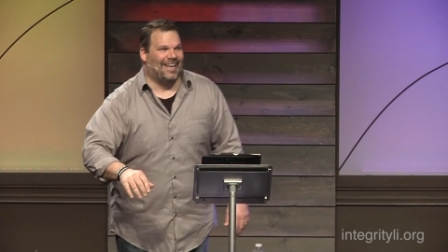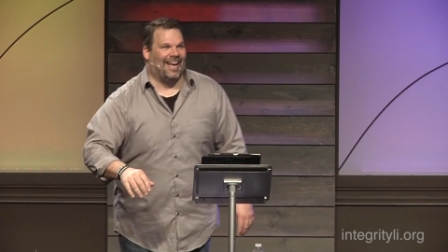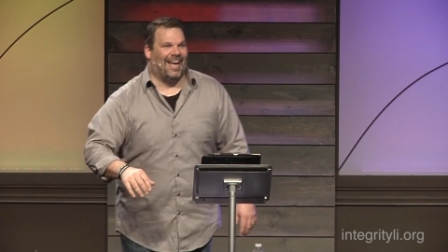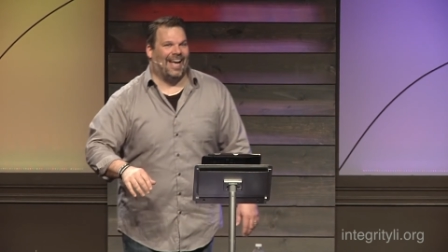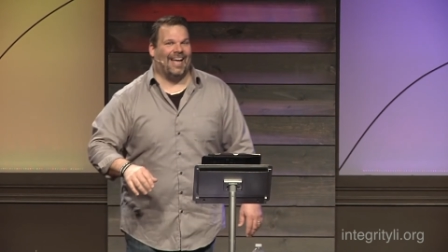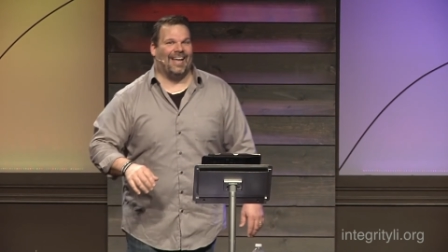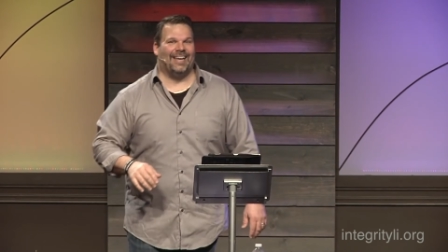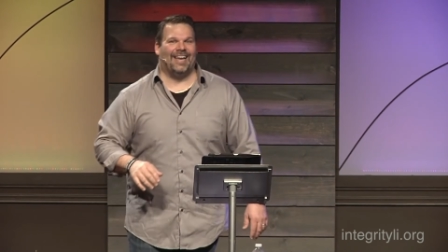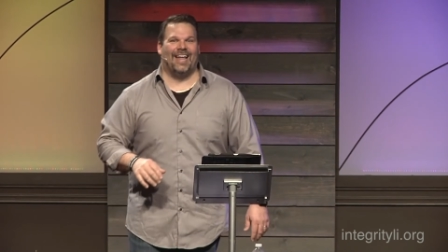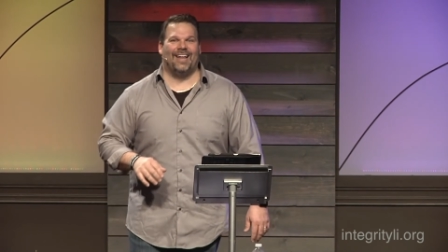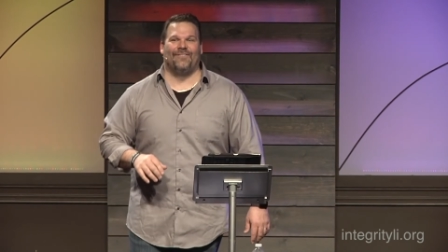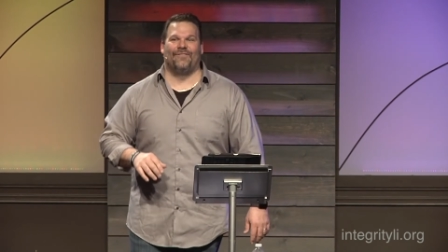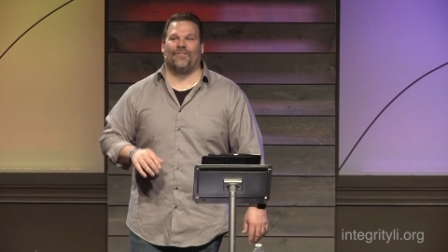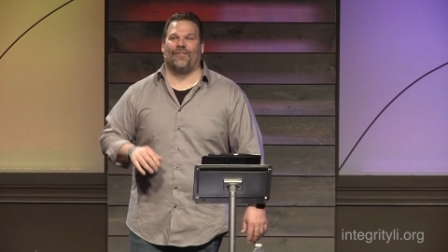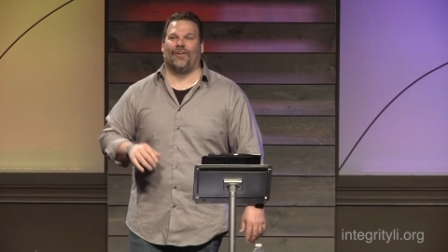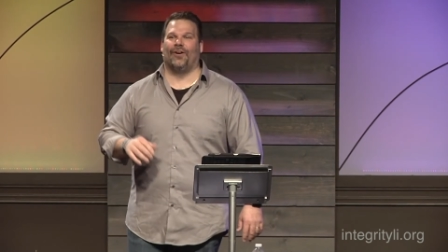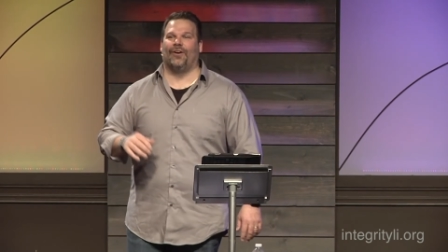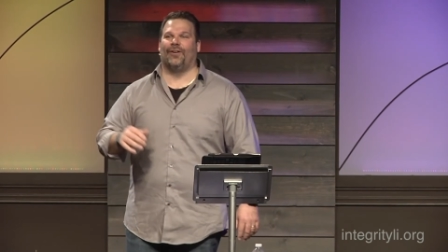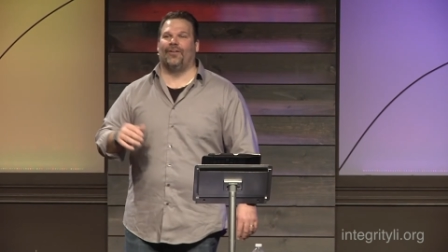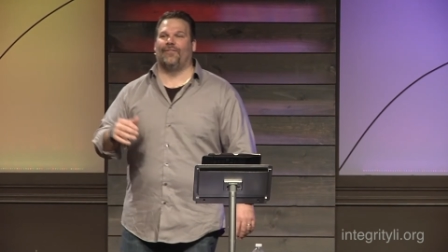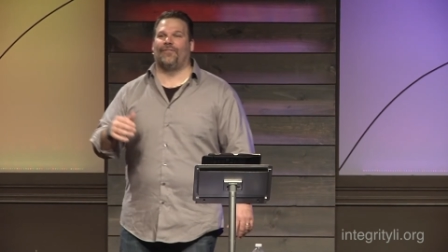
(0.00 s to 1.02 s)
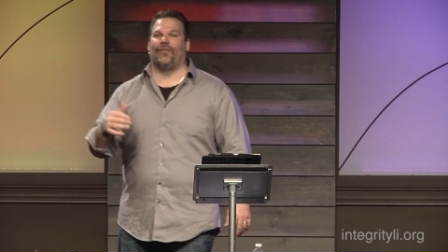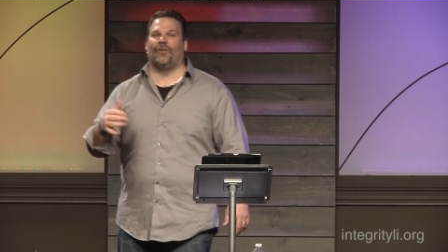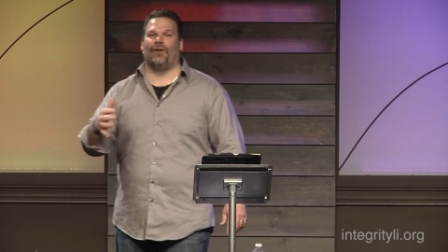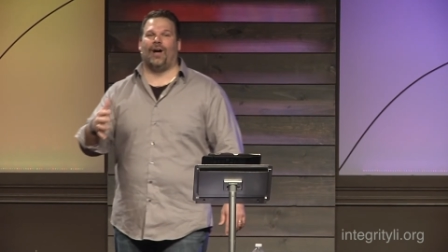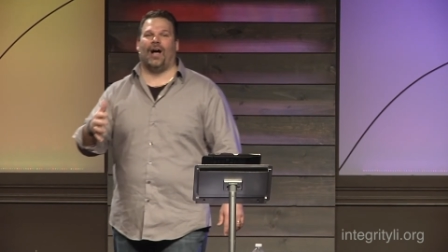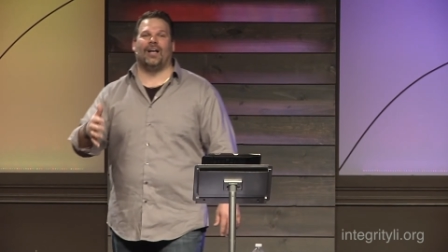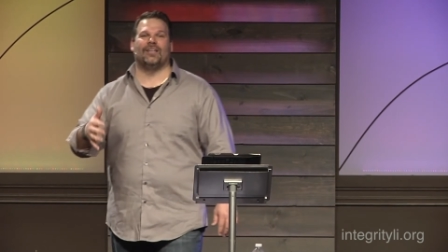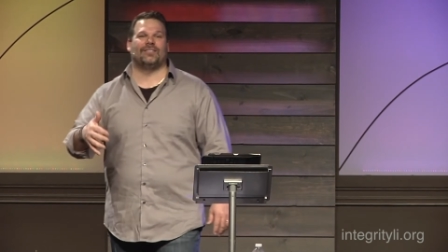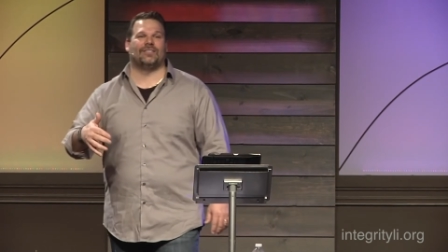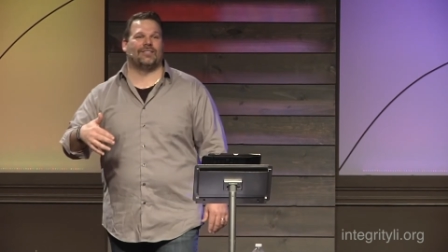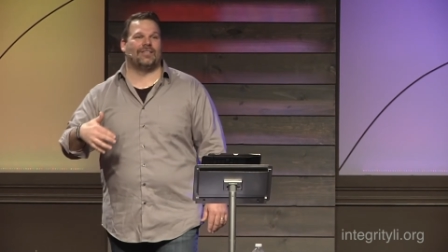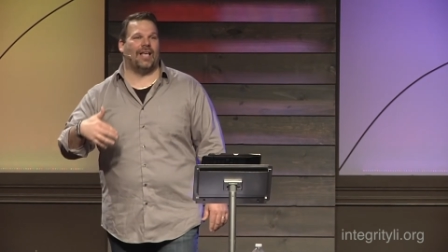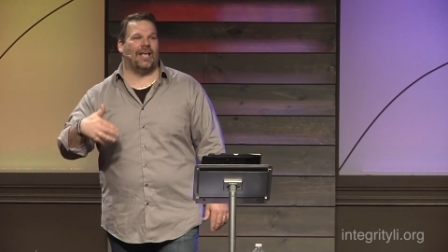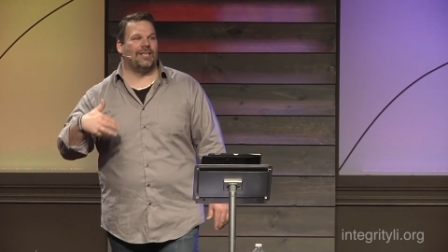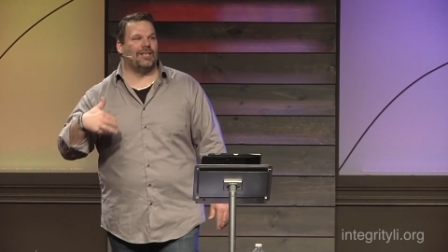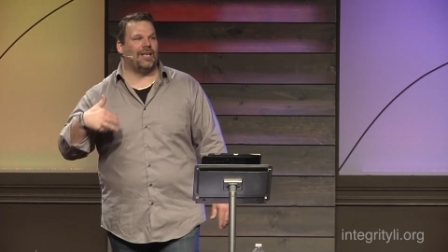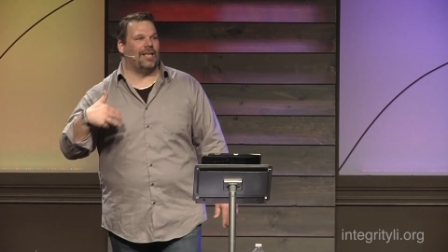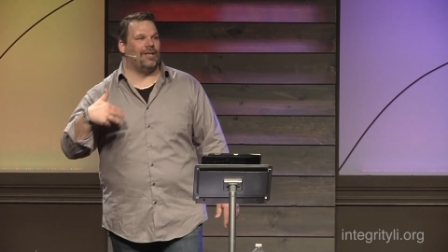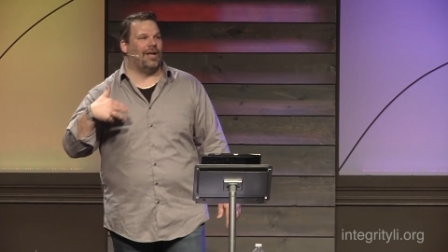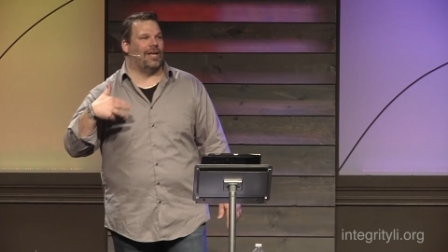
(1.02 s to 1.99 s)
And, and for, for us,
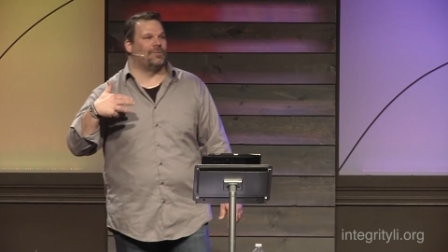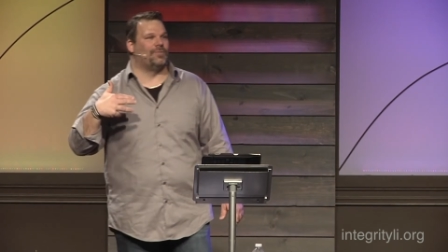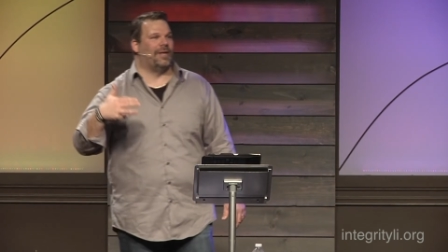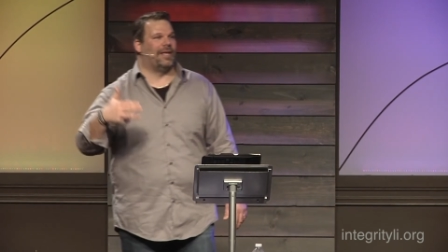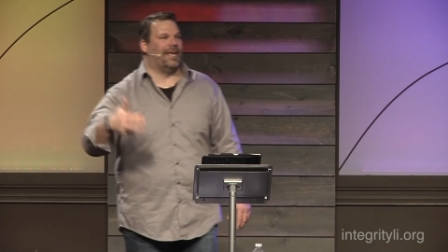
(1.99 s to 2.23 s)
you know, as we're